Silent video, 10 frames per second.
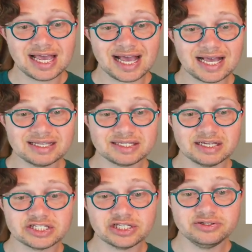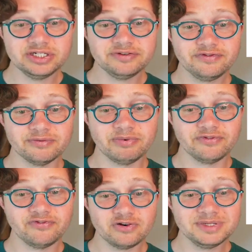As a solution for
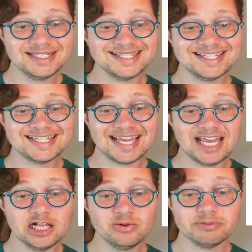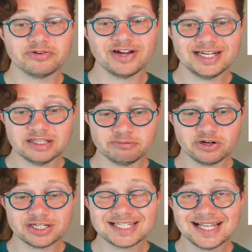performance and scale while providing the
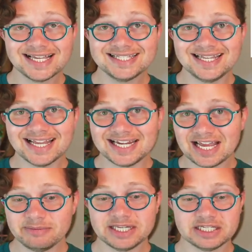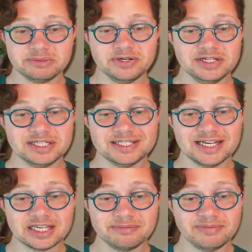personalized, dynamic experiences
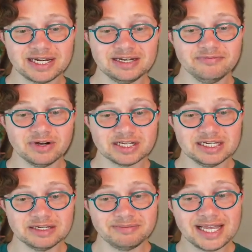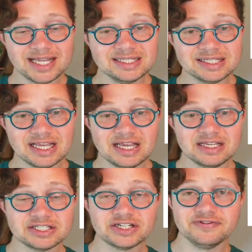that a competitive market demands,
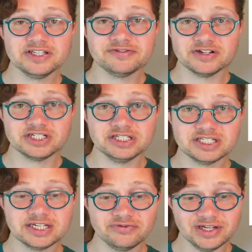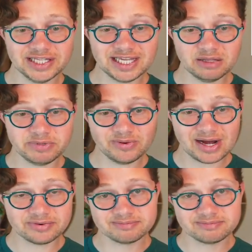serverless functions can really help you out.